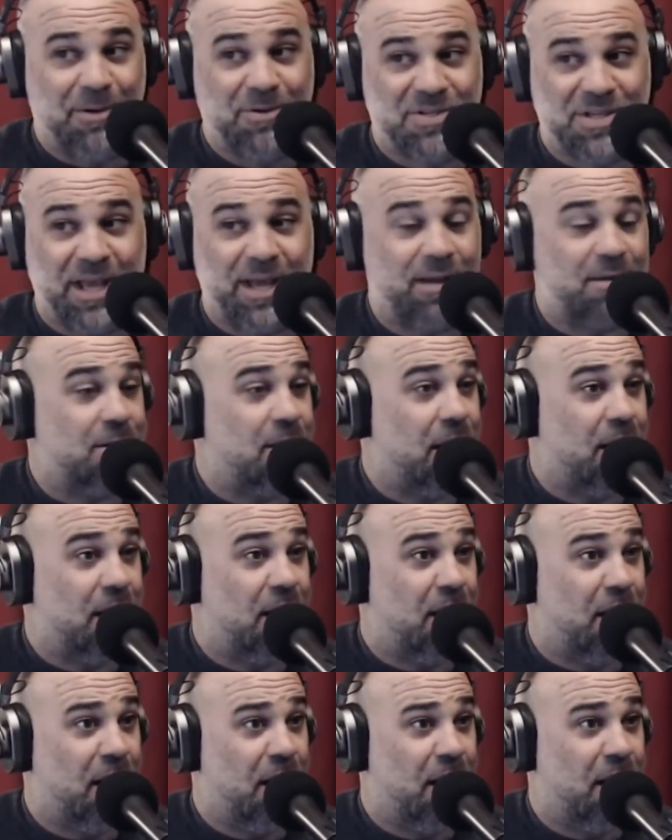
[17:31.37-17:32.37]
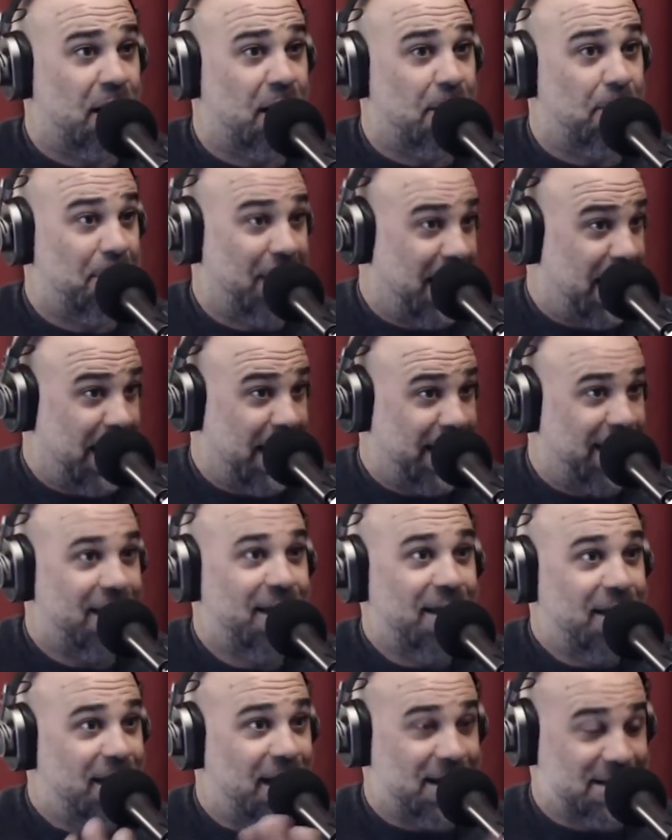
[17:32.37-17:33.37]
I was like, uh, bye.
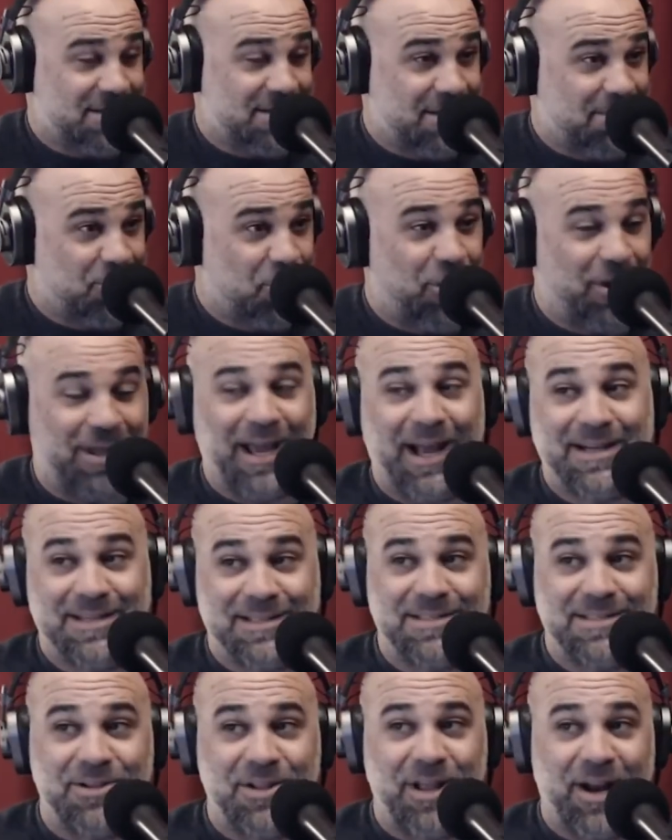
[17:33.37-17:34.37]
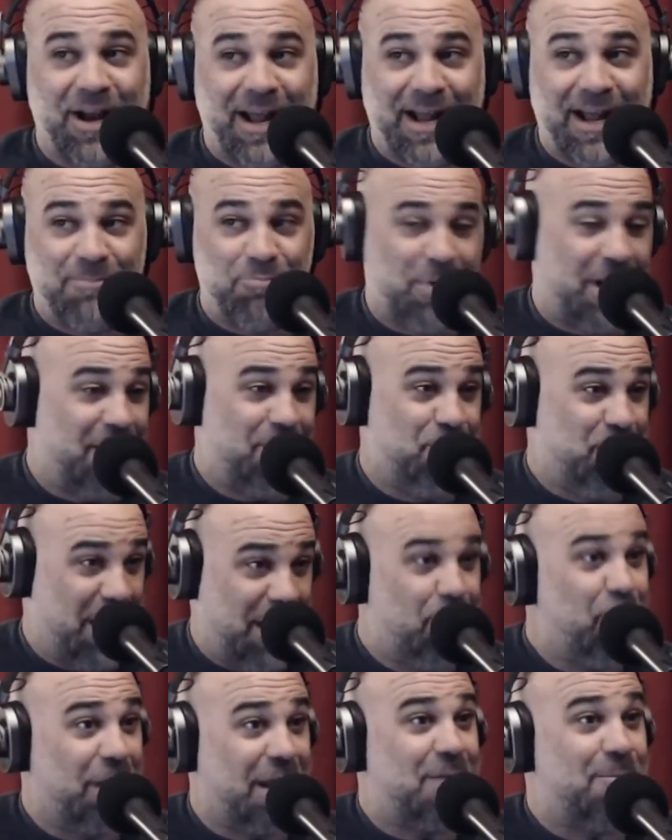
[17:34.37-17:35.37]
I was, I'm going to the canyons. I'll see you later, and I yeah. I'll,
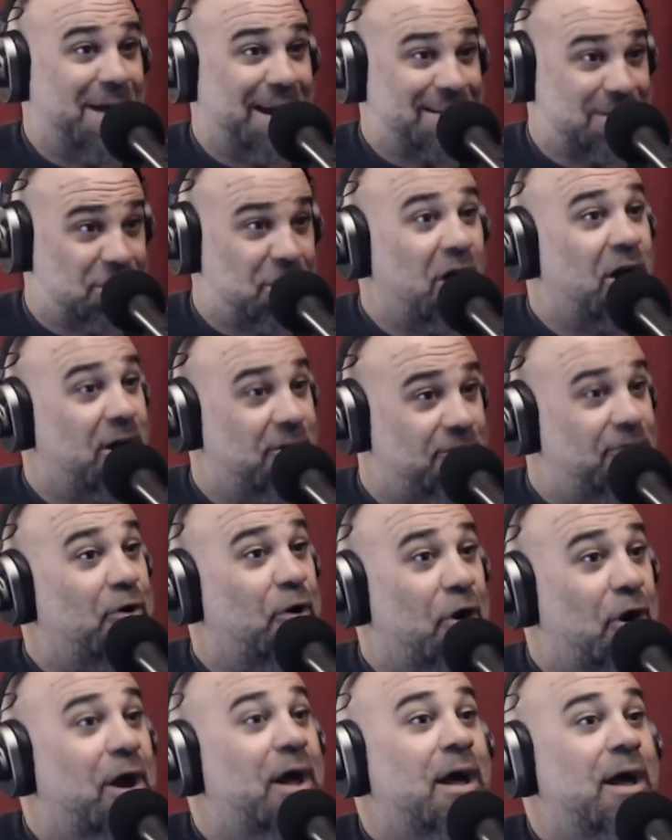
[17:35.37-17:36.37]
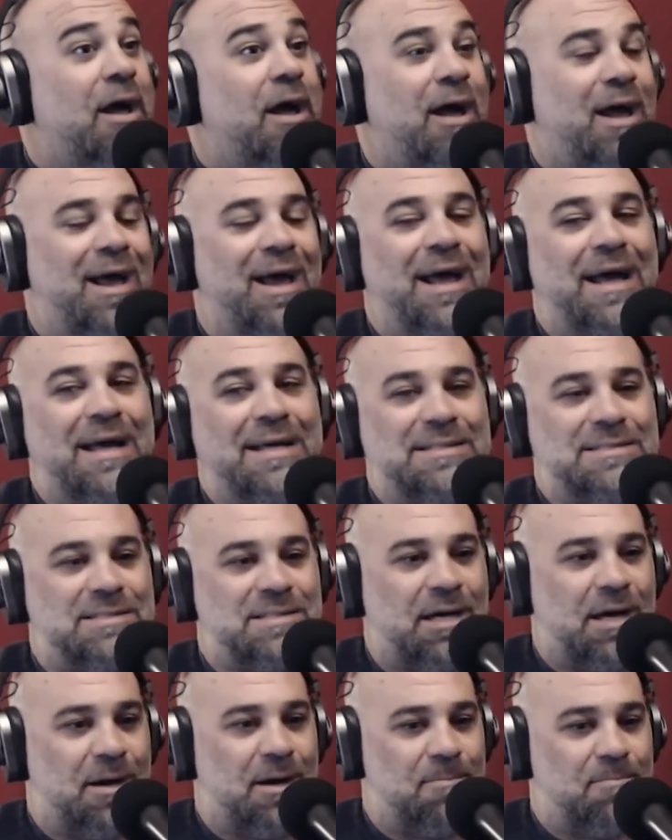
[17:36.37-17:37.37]
I'll bring you back the car at four. Yeah. And
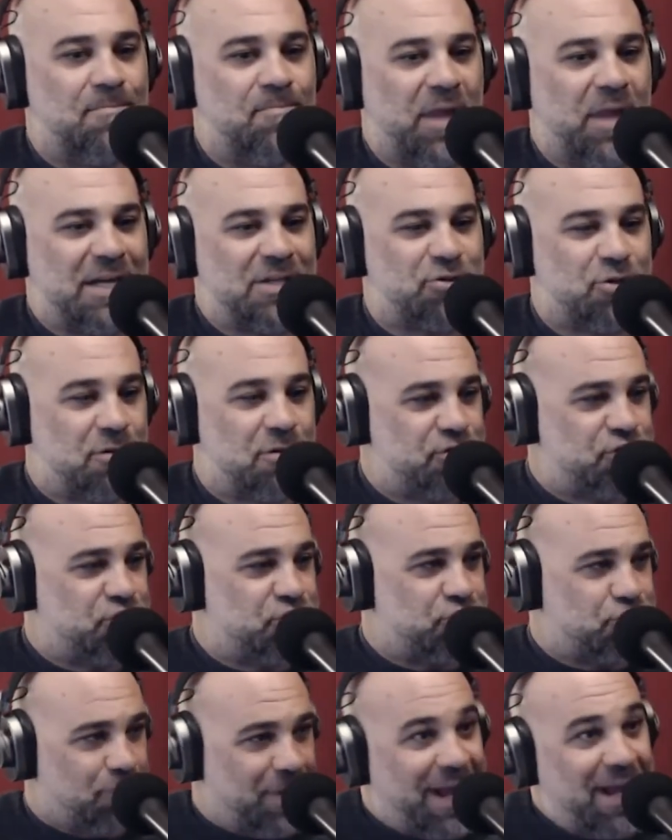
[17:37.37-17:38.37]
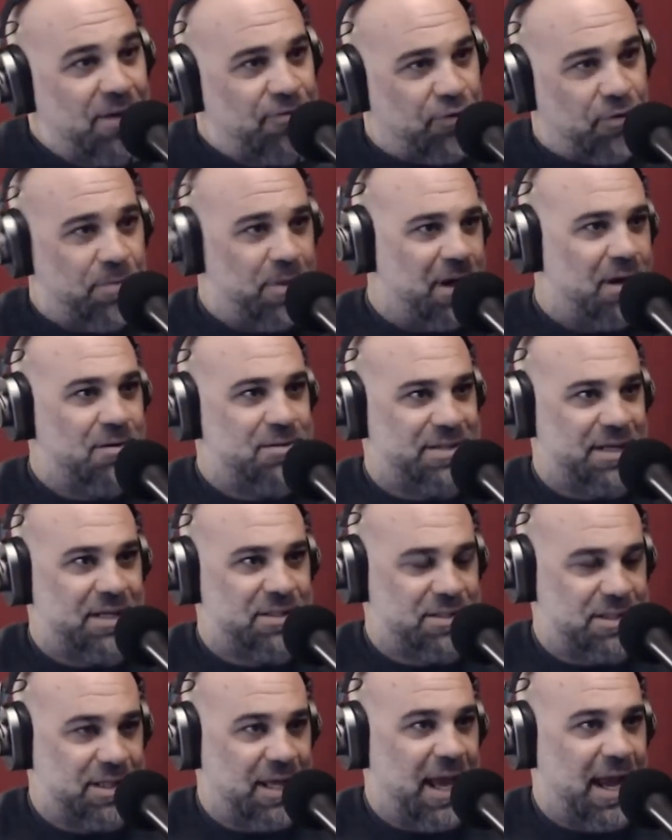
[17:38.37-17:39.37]
um, I drove straight from the hotel
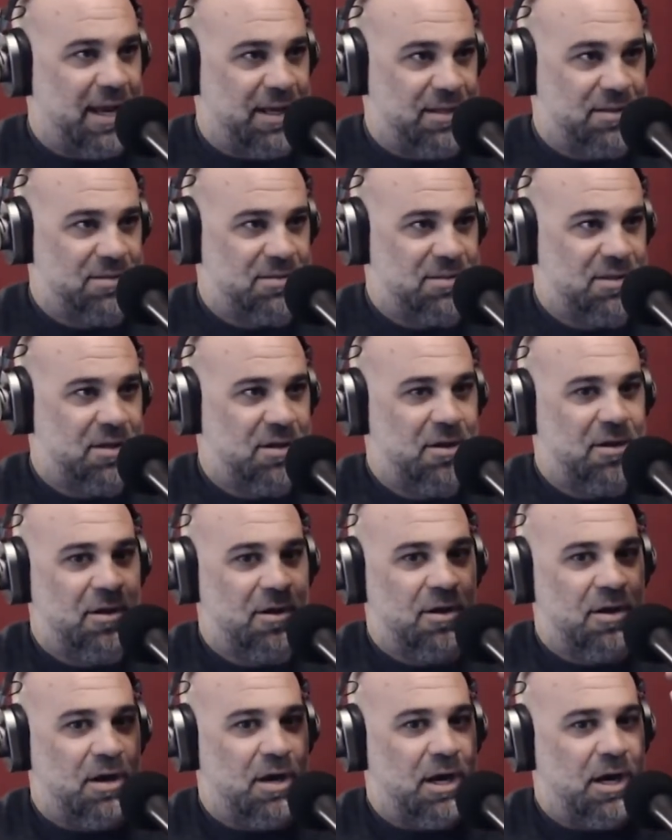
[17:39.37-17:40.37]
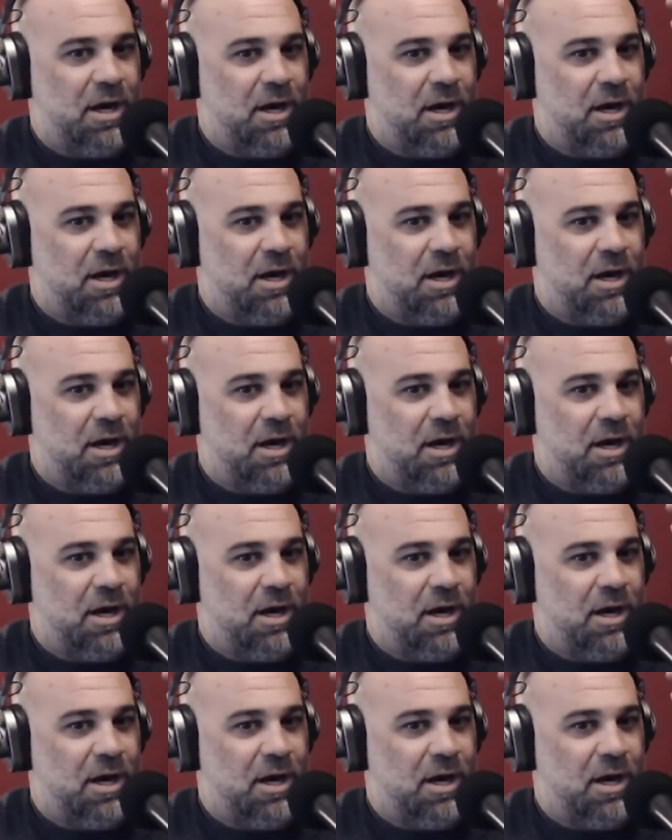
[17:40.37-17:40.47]
to the canyons. Uh huh.